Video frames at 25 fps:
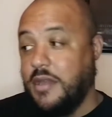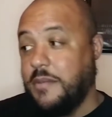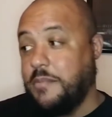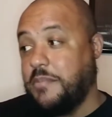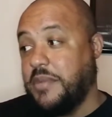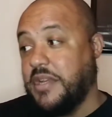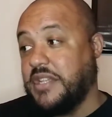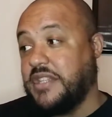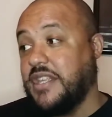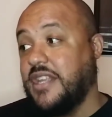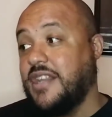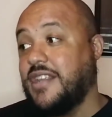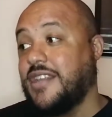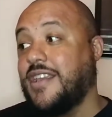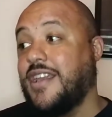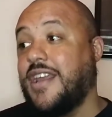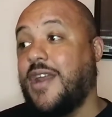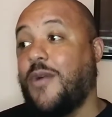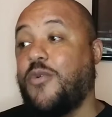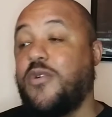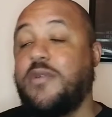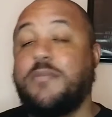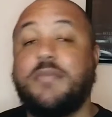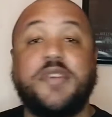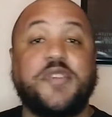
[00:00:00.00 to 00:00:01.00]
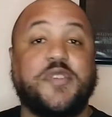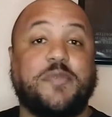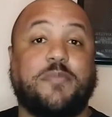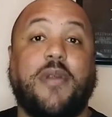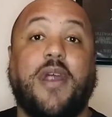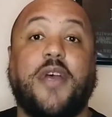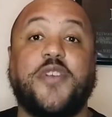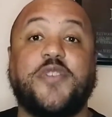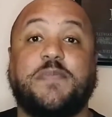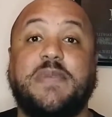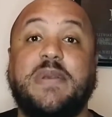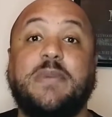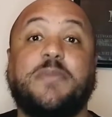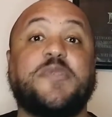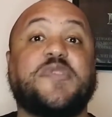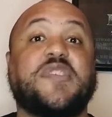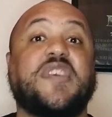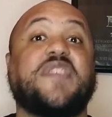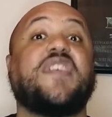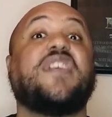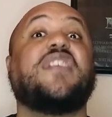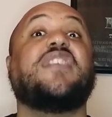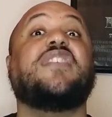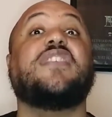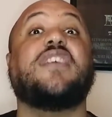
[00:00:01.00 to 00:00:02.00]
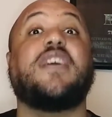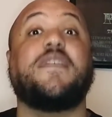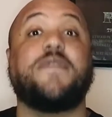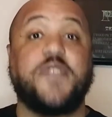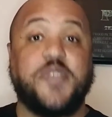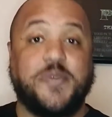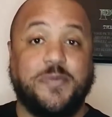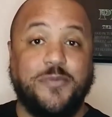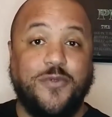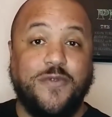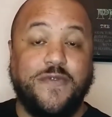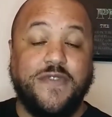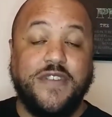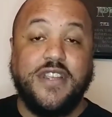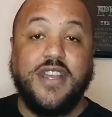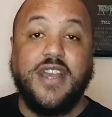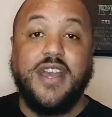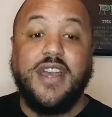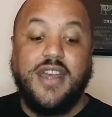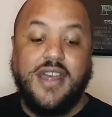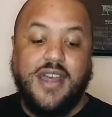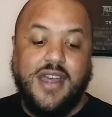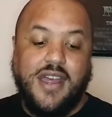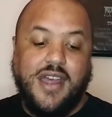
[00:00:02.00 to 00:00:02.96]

but then again, I wouldn't be surprised if people say they love this movie.